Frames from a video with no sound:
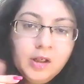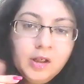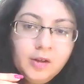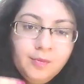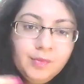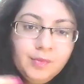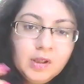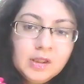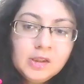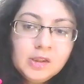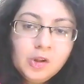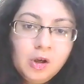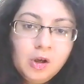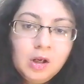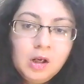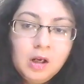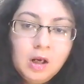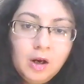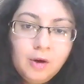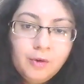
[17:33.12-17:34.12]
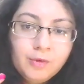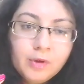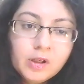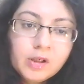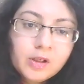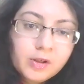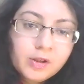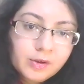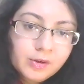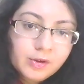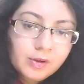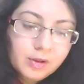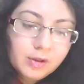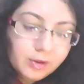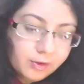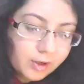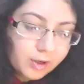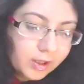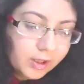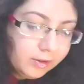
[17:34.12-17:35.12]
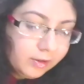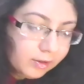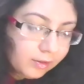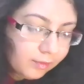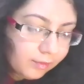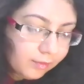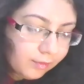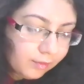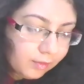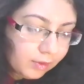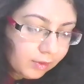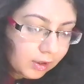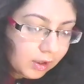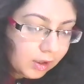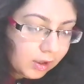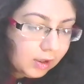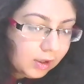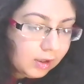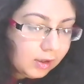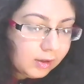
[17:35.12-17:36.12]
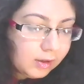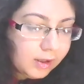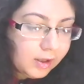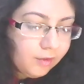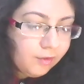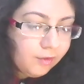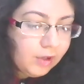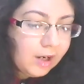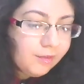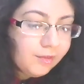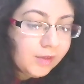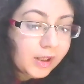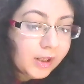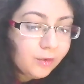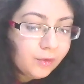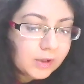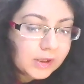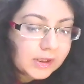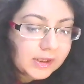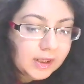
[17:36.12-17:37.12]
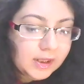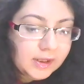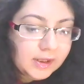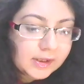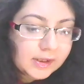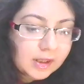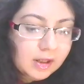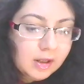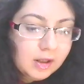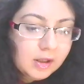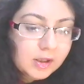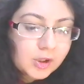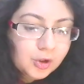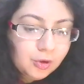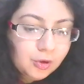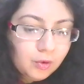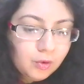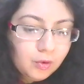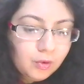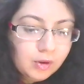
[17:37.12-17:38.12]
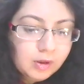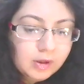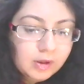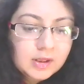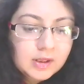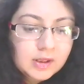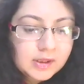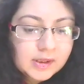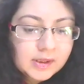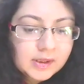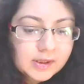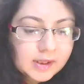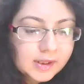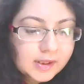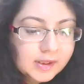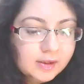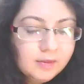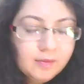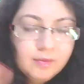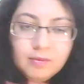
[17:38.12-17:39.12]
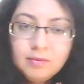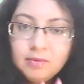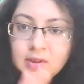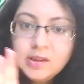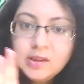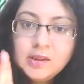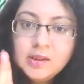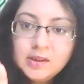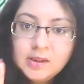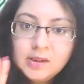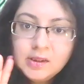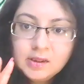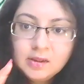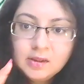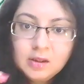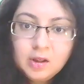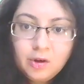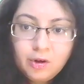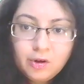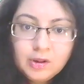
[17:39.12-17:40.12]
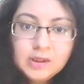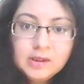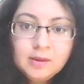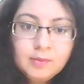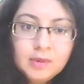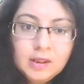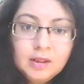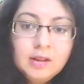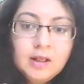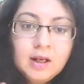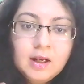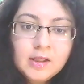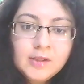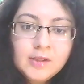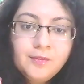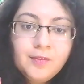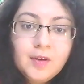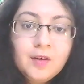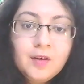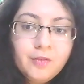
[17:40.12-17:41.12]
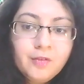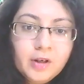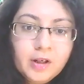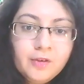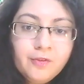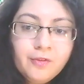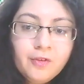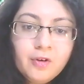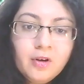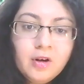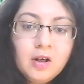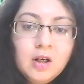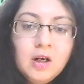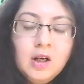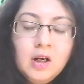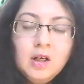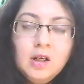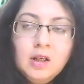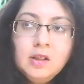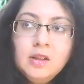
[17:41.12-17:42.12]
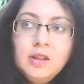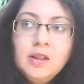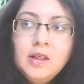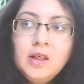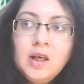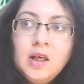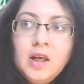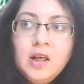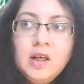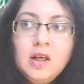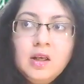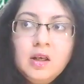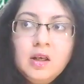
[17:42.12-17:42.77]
it means outdated, right? Then we have linguistics. So this is something that is favorite for the